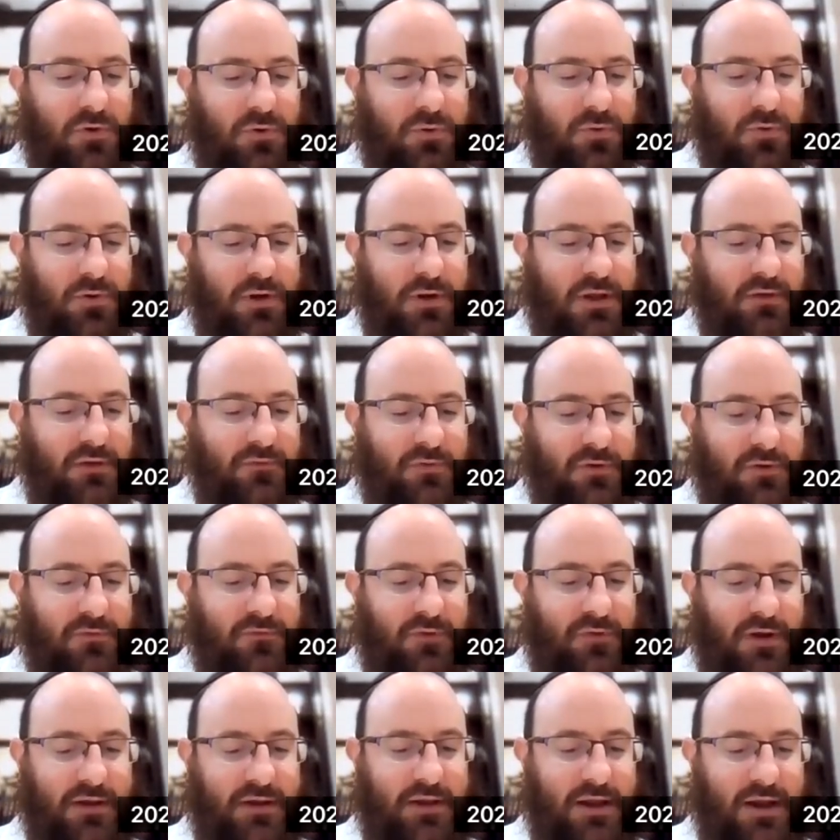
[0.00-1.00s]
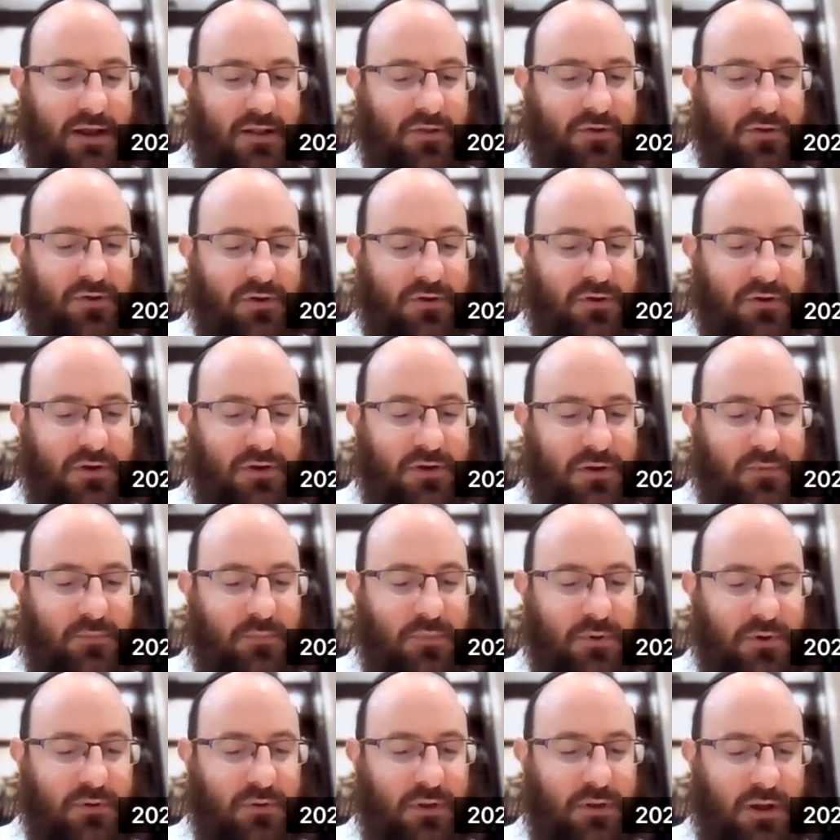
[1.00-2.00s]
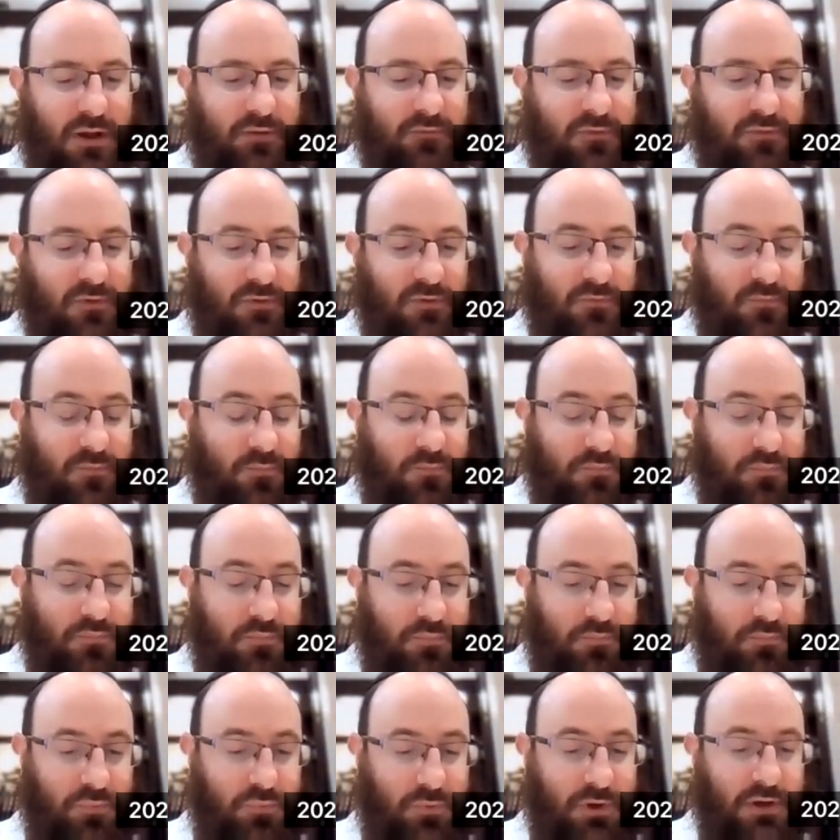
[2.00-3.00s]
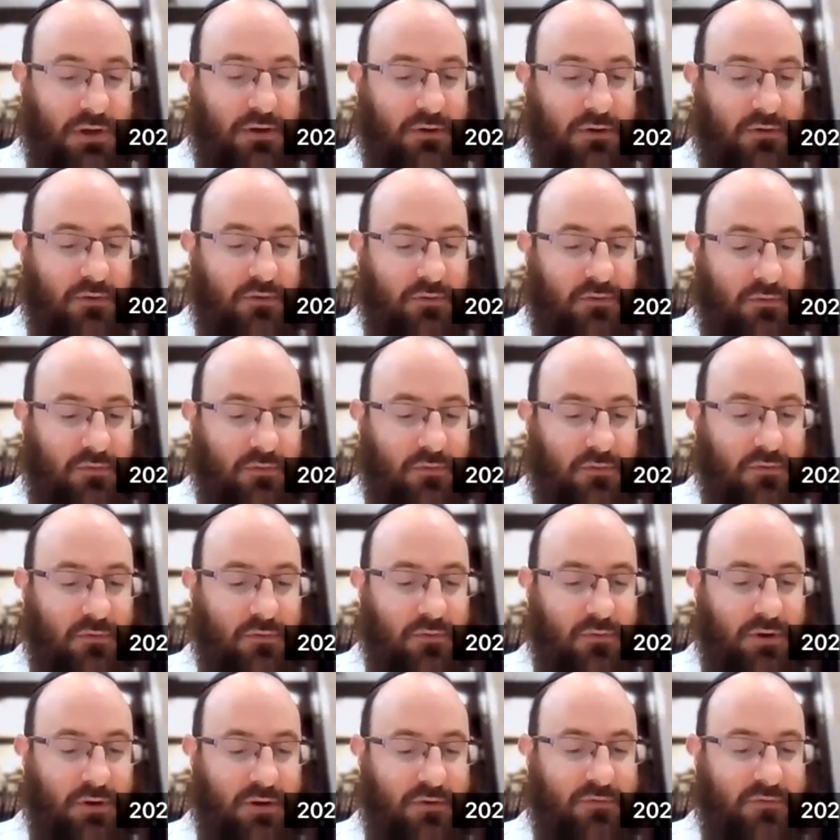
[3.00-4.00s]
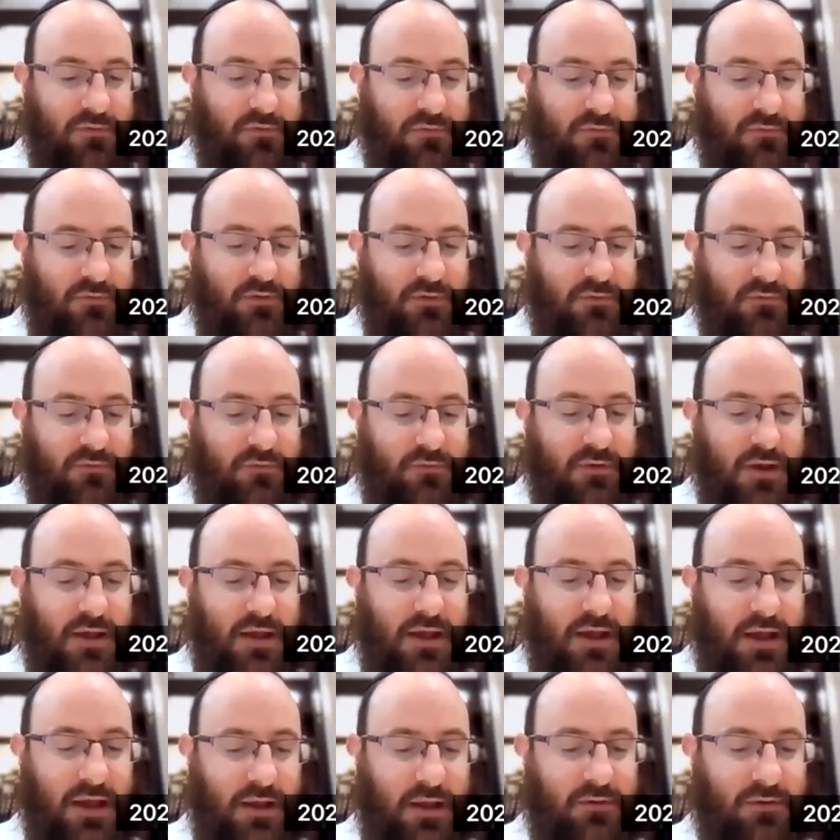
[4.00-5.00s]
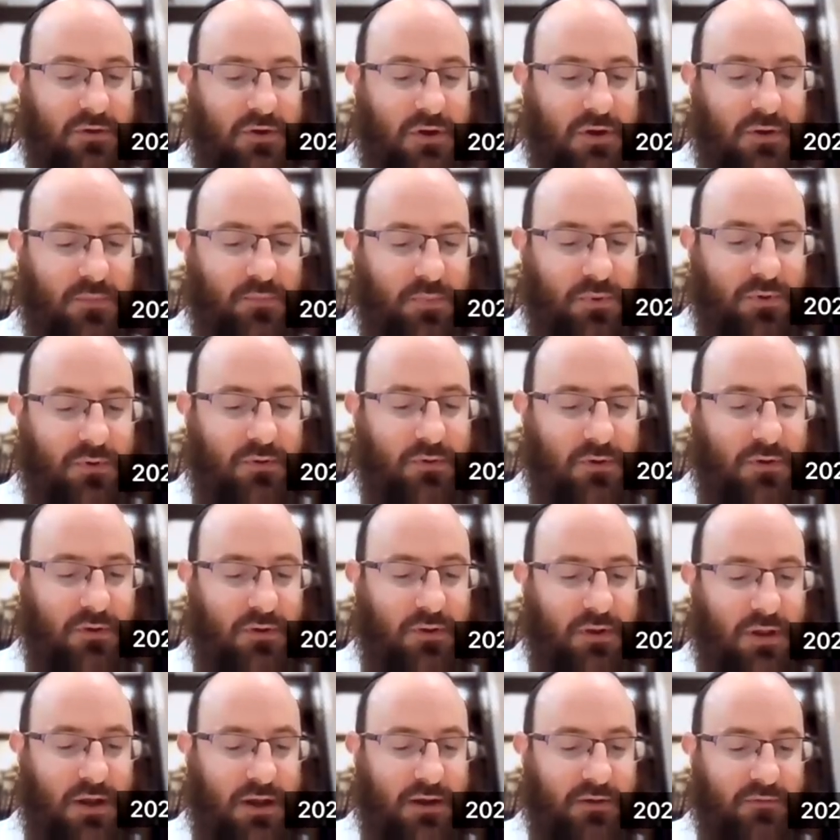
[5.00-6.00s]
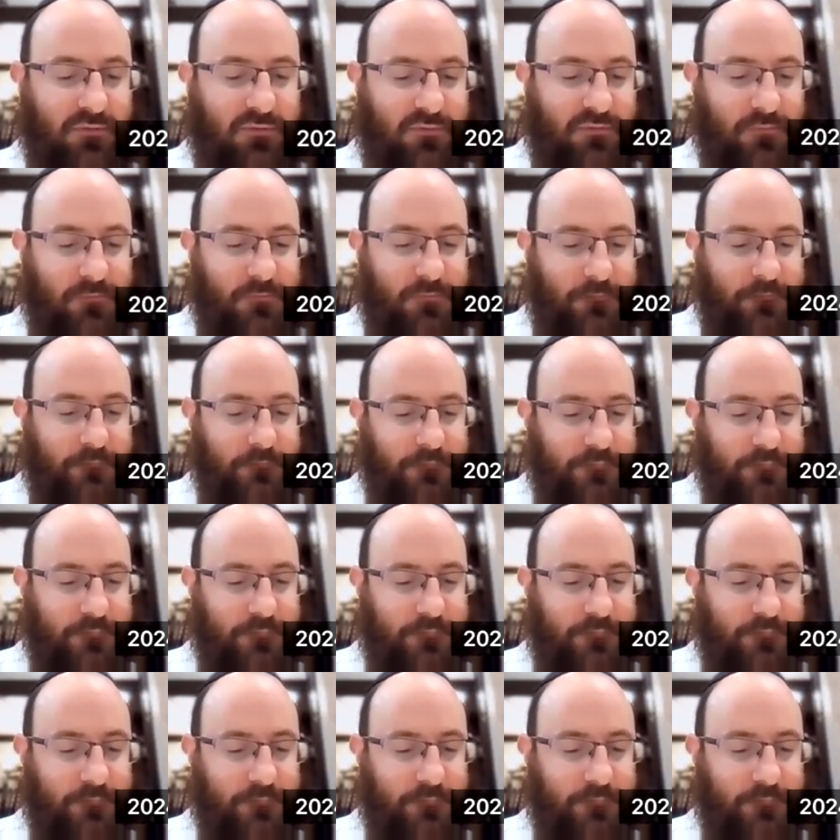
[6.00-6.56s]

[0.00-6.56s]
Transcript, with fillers: to give it vitality, to keep it alive, to bring it to existence and to keep it alive.